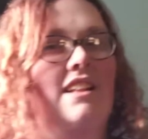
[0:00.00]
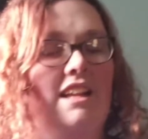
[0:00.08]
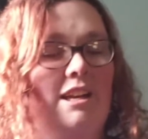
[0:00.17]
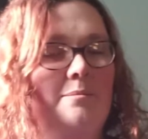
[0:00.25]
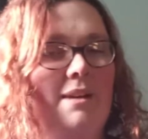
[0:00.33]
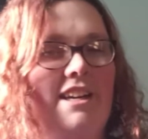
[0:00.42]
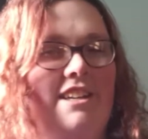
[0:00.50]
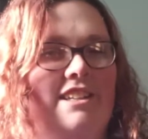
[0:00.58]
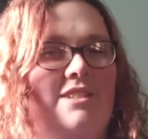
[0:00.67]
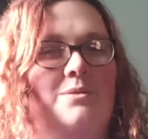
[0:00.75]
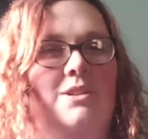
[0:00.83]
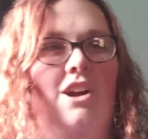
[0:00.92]
Lady
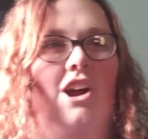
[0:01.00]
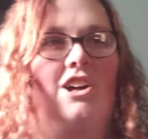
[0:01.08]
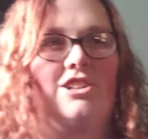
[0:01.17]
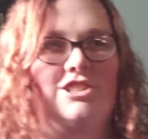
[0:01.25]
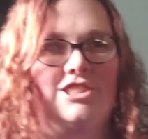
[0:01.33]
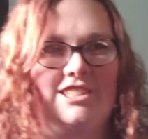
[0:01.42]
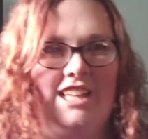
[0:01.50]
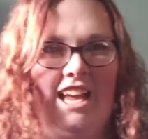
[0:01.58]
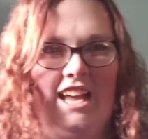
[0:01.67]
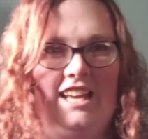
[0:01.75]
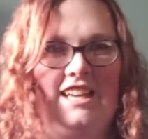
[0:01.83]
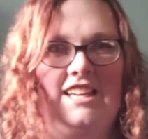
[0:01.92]
Marian were all just like,